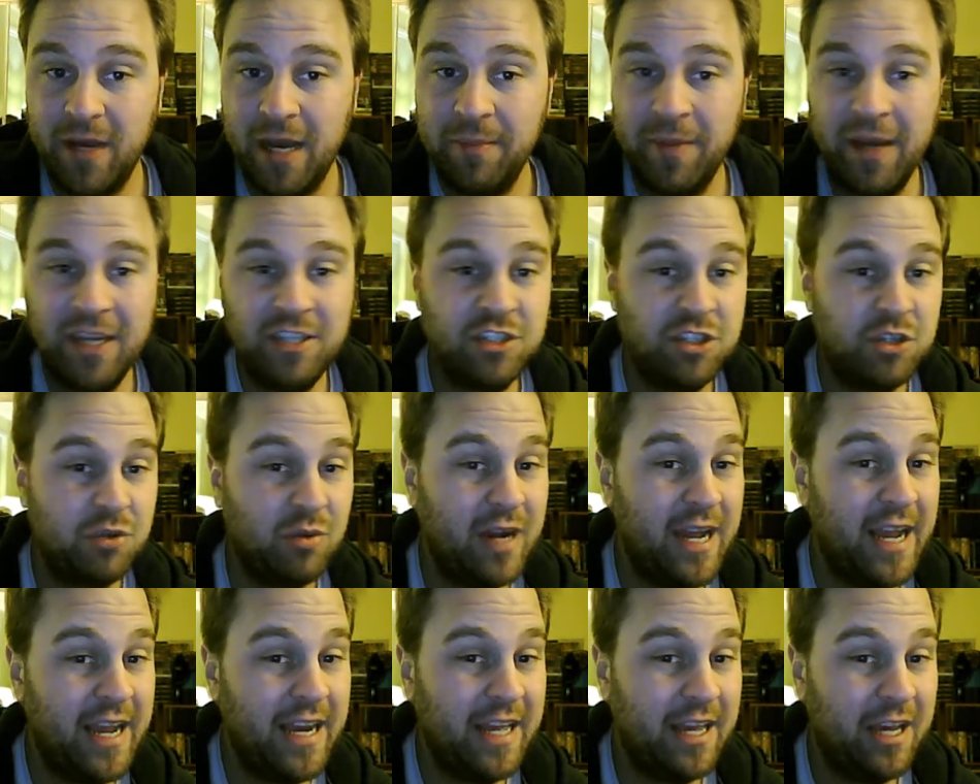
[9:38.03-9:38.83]
I might
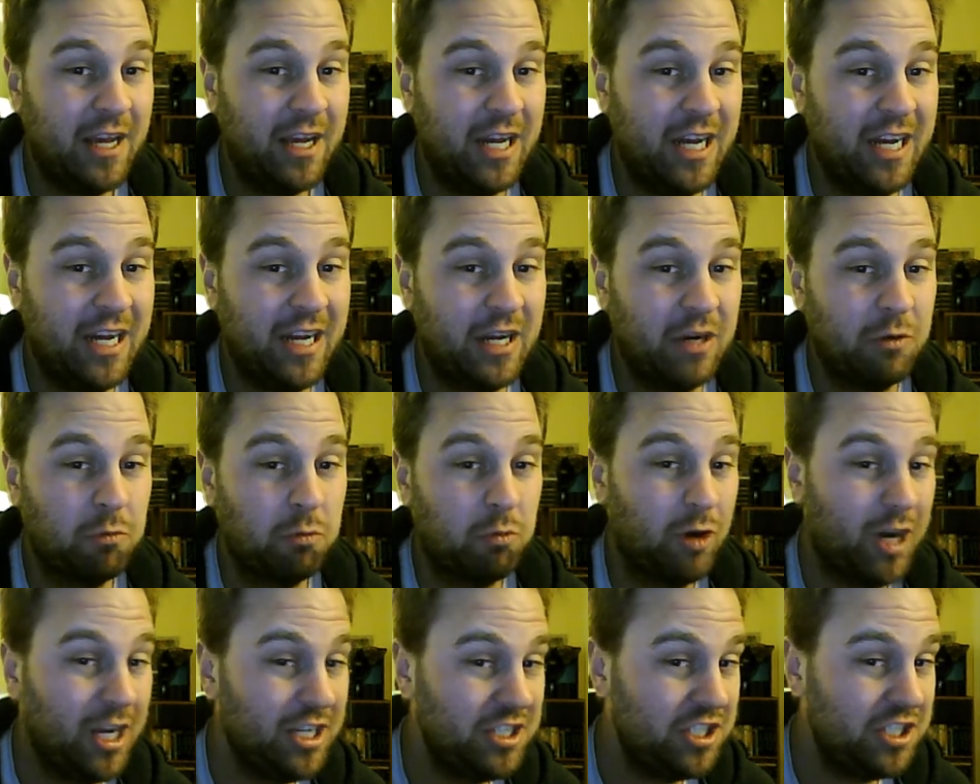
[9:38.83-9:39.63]
try to
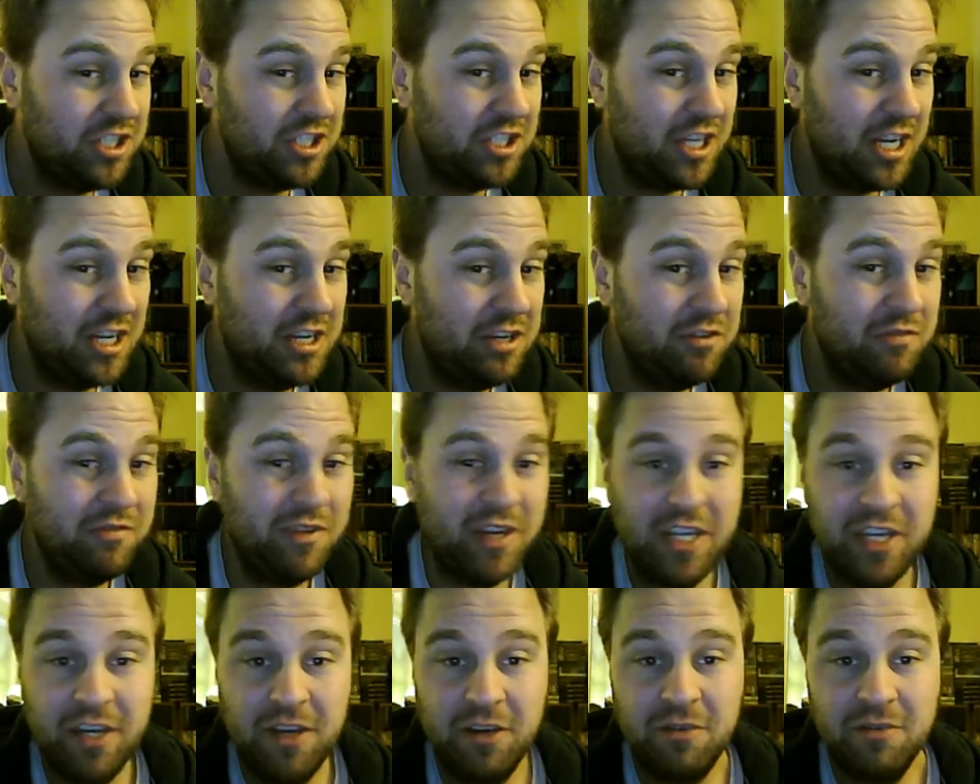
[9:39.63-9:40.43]
rush a new
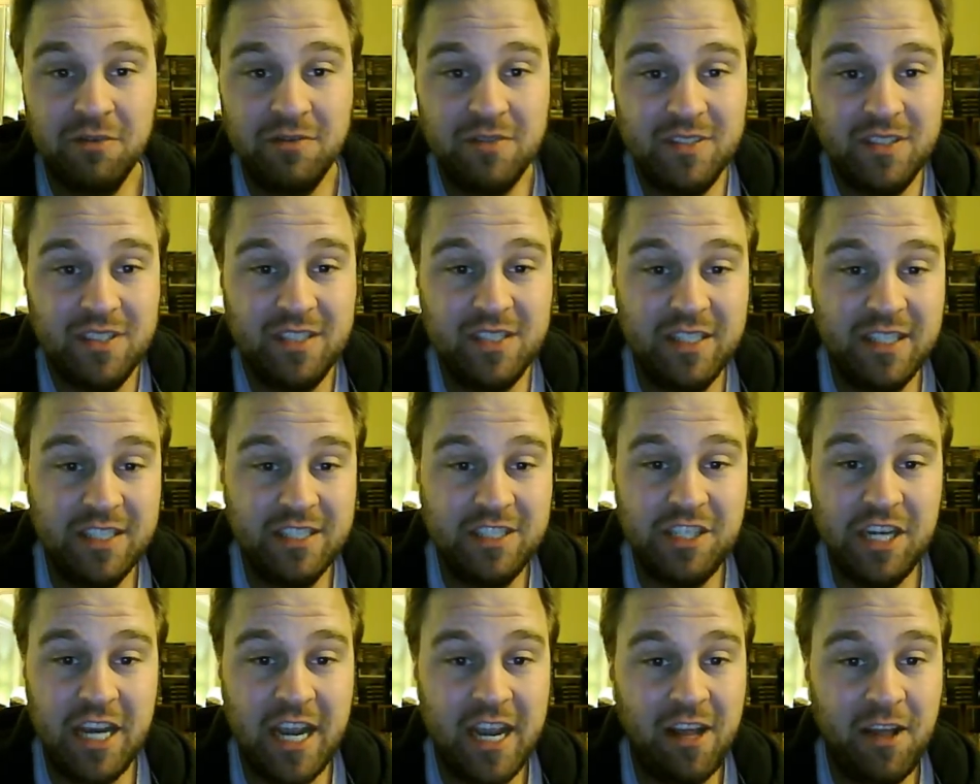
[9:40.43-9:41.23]
video to the
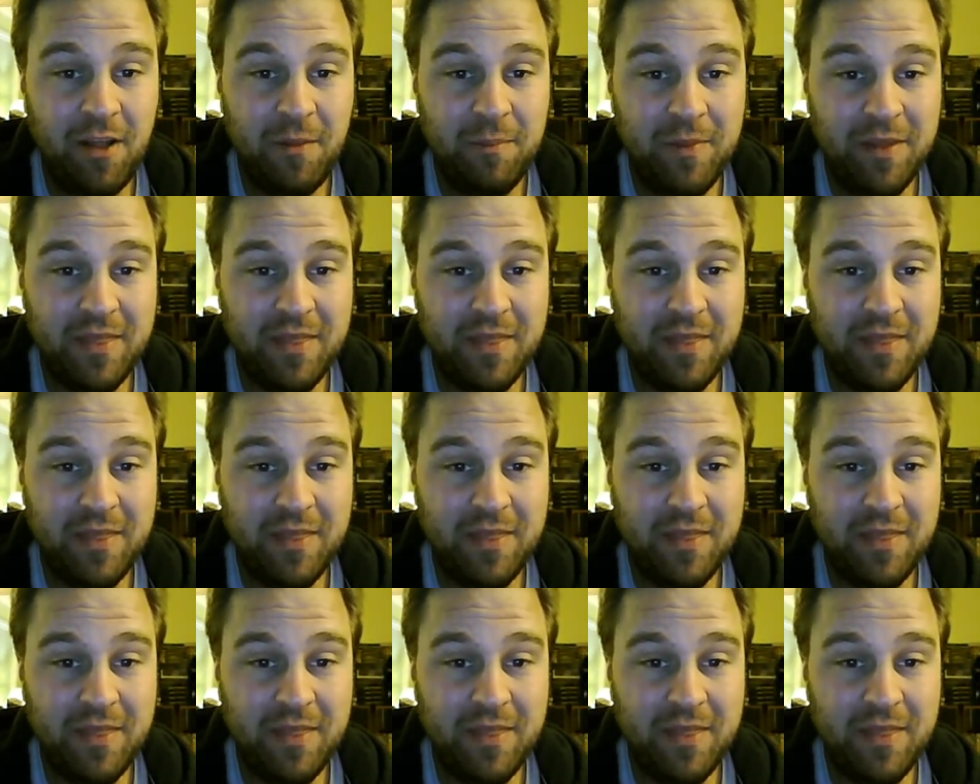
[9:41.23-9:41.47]
channel,